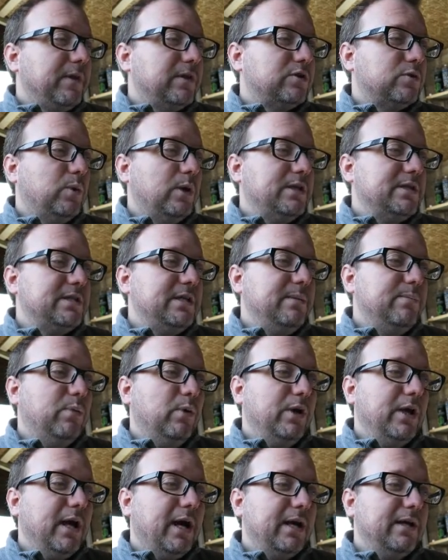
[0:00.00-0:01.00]

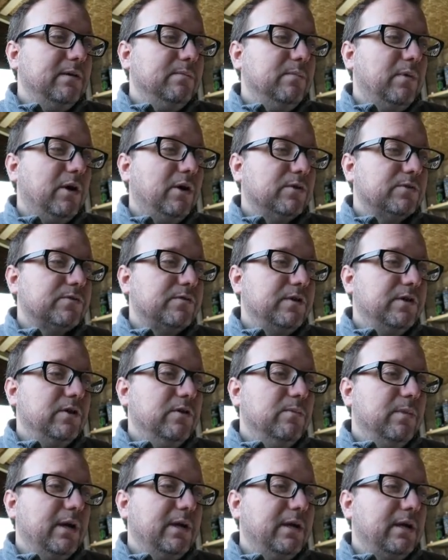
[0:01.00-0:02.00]
20.8 miles for
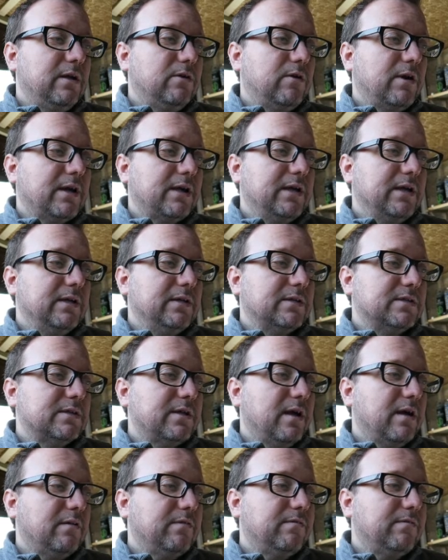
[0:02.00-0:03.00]
you, mate. Cracking
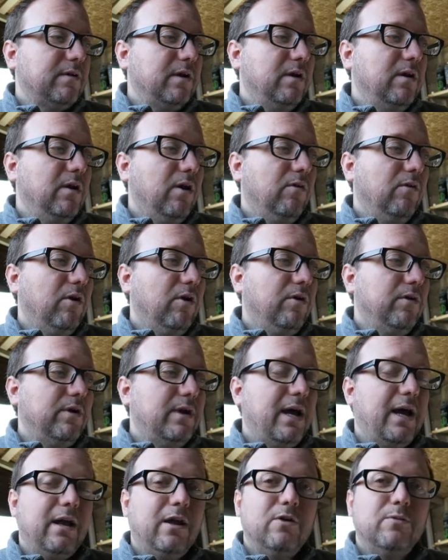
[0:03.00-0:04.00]
stuff. Lauren,
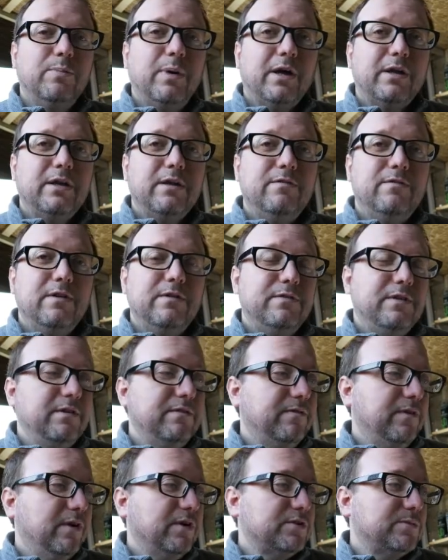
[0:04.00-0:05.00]
hello, buddy.
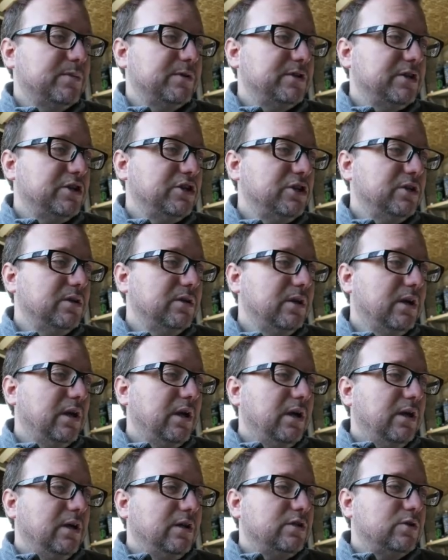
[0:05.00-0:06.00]
51st position.
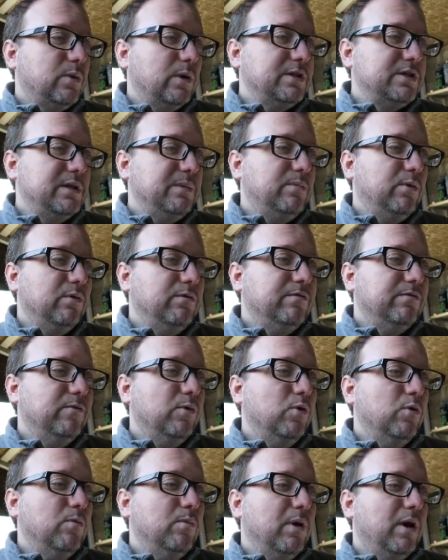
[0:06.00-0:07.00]

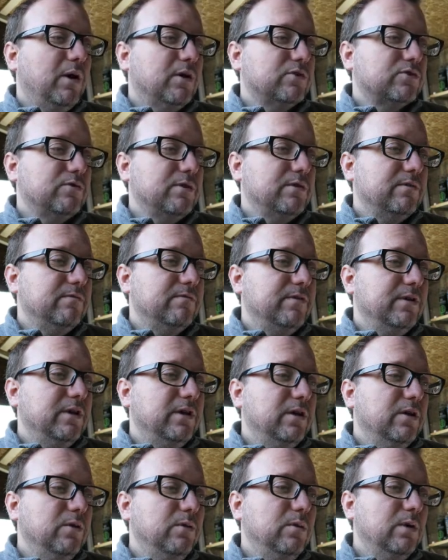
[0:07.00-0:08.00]
20.4 miles ridden for
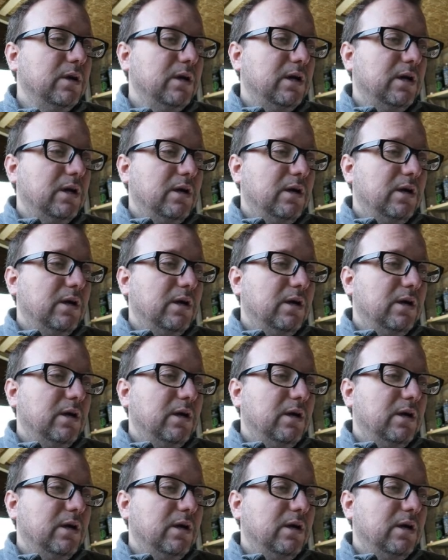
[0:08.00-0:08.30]
you.